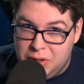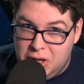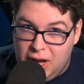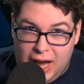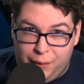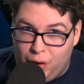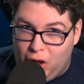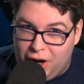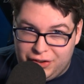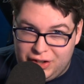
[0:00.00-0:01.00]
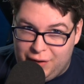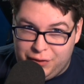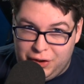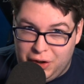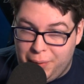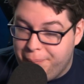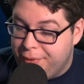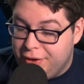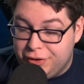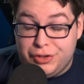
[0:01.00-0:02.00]
I have a lot of stuff to do.
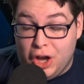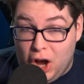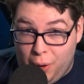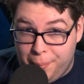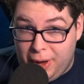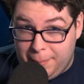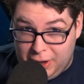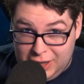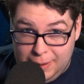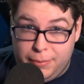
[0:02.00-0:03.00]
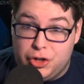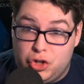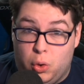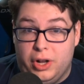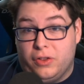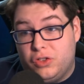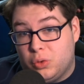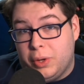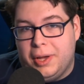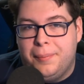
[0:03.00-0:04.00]
So I'm going to keep this short and
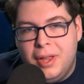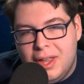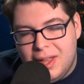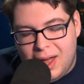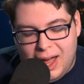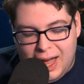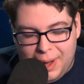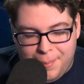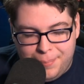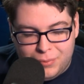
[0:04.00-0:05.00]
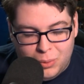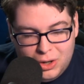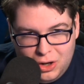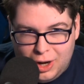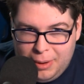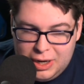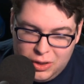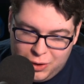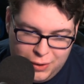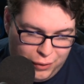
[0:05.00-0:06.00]
sweet. I want to talk about
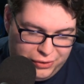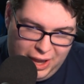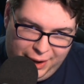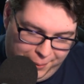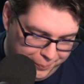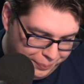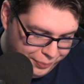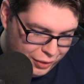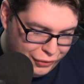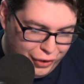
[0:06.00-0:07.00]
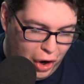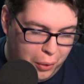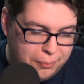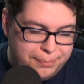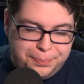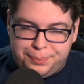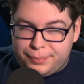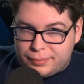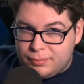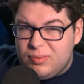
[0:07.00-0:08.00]
E3 for a second. So
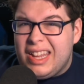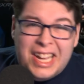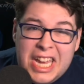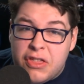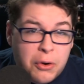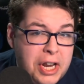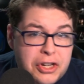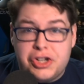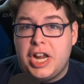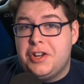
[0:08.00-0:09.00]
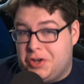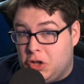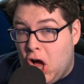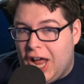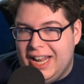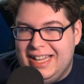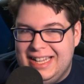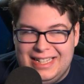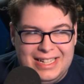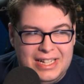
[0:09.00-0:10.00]
E3 has changed a lot
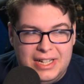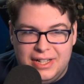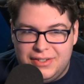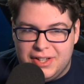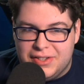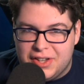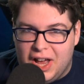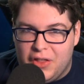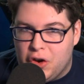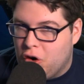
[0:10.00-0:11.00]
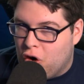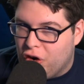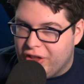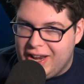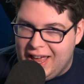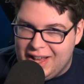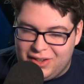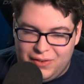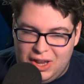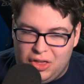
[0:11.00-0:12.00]
since the early days
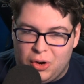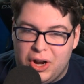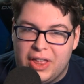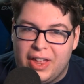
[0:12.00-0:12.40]
of E3.